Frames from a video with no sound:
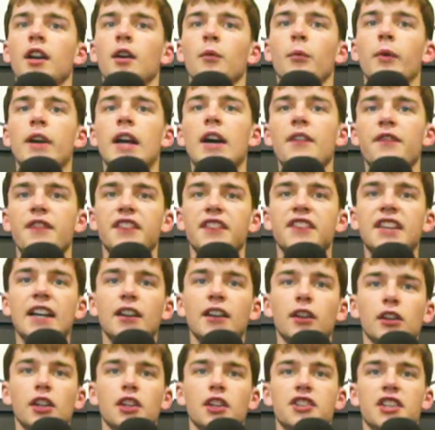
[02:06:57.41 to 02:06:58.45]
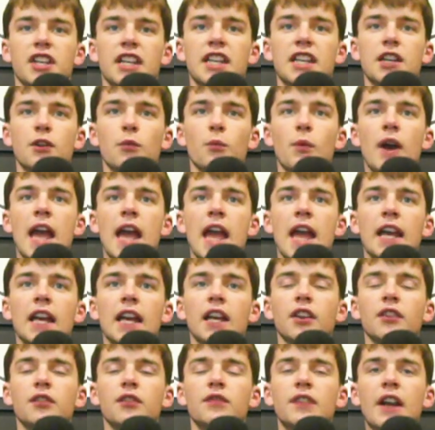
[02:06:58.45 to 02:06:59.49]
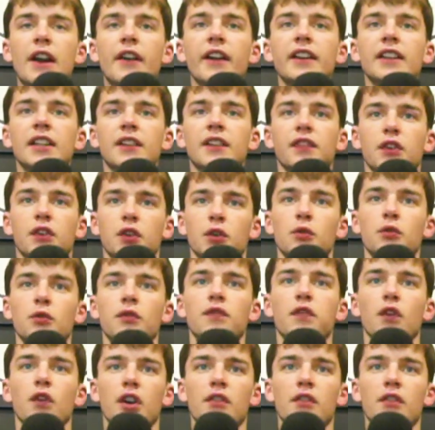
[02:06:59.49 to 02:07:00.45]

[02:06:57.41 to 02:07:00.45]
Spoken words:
we have the technology where it is very difficult for a